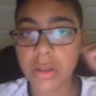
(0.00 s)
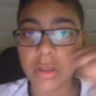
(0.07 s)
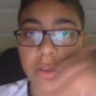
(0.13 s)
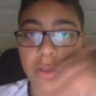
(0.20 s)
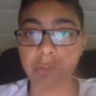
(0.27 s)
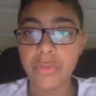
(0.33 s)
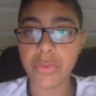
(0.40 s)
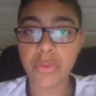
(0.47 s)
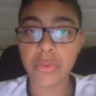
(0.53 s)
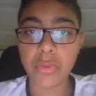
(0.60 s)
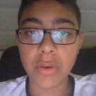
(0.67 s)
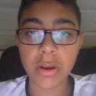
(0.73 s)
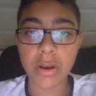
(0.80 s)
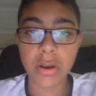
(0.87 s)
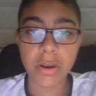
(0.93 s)
a few
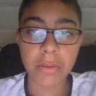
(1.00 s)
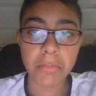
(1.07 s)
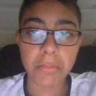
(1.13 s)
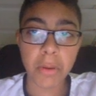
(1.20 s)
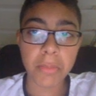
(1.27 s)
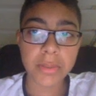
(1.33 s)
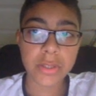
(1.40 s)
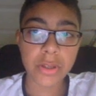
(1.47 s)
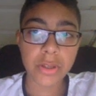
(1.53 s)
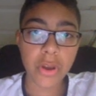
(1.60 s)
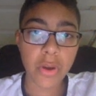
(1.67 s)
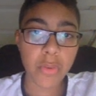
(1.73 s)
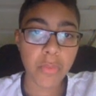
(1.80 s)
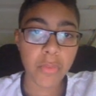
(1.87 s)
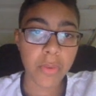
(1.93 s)
moments
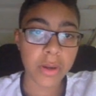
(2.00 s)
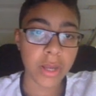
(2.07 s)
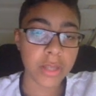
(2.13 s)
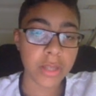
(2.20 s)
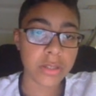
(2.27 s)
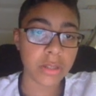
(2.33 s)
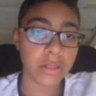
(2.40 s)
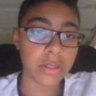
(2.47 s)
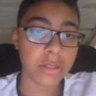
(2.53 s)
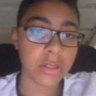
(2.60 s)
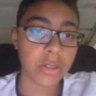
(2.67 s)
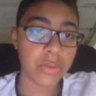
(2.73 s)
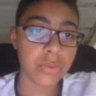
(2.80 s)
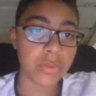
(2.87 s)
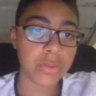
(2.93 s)
ago when I saw
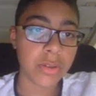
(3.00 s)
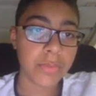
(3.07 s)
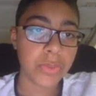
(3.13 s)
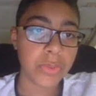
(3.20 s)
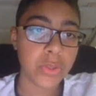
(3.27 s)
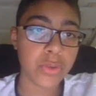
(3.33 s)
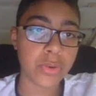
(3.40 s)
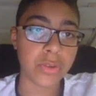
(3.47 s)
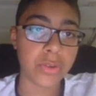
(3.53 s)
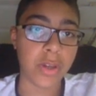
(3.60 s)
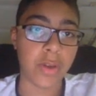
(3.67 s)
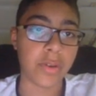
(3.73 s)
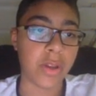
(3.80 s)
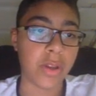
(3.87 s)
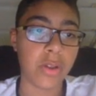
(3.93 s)
Nintendo's Twitter
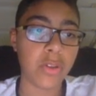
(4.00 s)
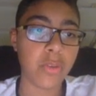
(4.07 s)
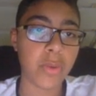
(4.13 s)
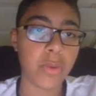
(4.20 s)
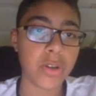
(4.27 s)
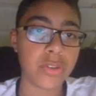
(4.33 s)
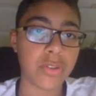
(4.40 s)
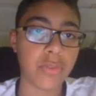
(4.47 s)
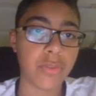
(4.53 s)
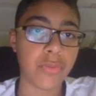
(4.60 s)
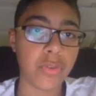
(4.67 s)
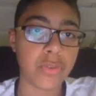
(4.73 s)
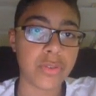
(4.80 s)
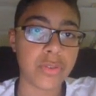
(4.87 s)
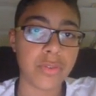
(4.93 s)
account. I only watched the
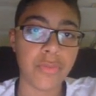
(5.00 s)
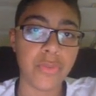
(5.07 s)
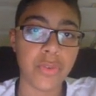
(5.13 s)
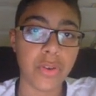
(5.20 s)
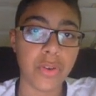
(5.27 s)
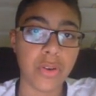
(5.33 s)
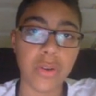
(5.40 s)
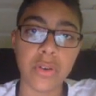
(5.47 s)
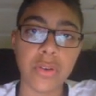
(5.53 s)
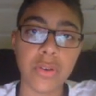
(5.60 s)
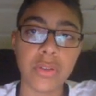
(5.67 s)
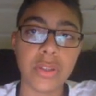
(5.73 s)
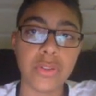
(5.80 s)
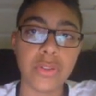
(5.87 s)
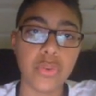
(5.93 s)
first,
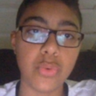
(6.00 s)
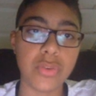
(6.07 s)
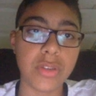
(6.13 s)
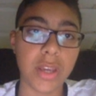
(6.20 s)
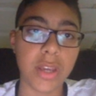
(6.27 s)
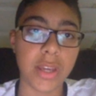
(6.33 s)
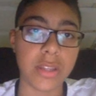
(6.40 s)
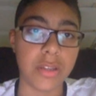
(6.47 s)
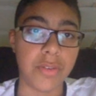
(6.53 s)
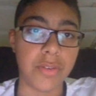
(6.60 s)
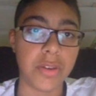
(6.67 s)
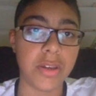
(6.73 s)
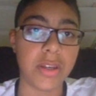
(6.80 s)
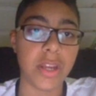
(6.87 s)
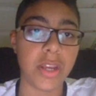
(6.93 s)
only 2 seconds of
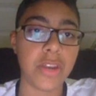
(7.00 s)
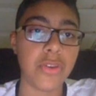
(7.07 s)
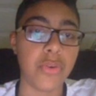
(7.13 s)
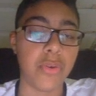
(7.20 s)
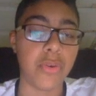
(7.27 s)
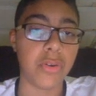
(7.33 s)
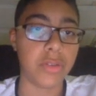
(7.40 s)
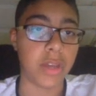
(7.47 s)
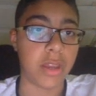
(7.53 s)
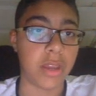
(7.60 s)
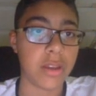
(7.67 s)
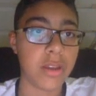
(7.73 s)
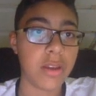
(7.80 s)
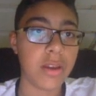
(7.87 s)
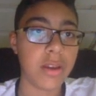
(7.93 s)
it, and I knew, okay,
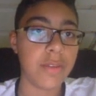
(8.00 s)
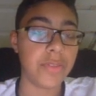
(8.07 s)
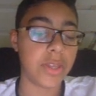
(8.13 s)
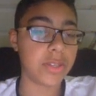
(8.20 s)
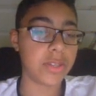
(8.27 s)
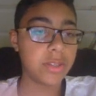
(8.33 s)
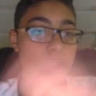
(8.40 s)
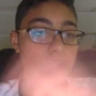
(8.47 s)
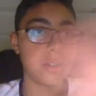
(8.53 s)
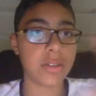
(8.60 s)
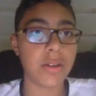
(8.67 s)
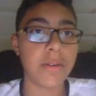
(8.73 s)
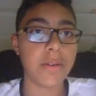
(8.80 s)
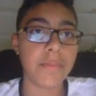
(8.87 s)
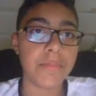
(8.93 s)

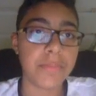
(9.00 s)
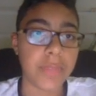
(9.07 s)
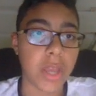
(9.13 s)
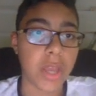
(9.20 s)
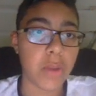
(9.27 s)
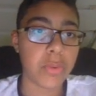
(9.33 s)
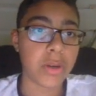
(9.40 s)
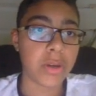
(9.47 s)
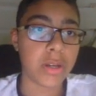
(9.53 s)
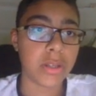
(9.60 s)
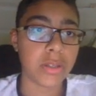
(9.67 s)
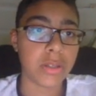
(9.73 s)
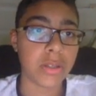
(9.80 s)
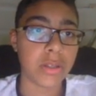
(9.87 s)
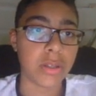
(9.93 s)
now we're
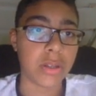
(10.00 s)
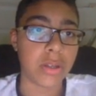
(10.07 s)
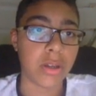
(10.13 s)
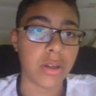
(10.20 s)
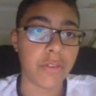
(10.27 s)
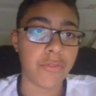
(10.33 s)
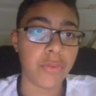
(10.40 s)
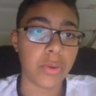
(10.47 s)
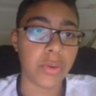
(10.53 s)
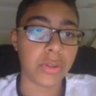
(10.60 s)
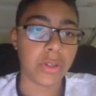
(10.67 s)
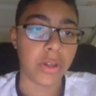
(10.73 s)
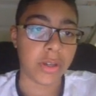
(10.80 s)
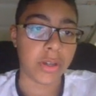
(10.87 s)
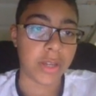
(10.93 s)
getting a full
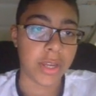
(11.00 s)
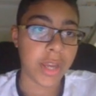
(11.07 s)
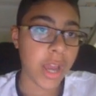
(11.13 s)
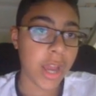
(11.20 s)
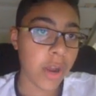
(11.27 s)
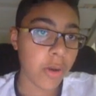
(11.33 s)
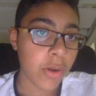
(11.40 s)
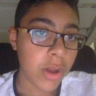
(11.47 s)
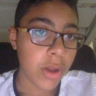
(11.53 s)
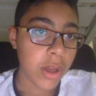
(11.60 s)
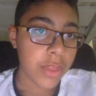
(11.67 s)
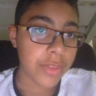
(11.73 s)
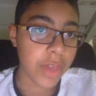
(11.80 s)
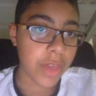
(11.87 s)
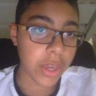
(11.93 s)
look. And now,
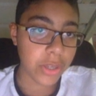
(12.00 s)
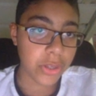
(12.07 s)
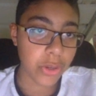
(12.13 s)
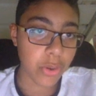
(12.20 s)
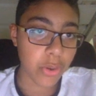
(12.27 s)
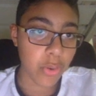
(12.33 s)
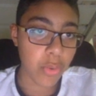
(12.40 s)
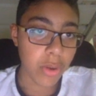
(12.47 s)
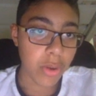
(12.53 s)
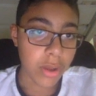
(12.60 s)
thank you,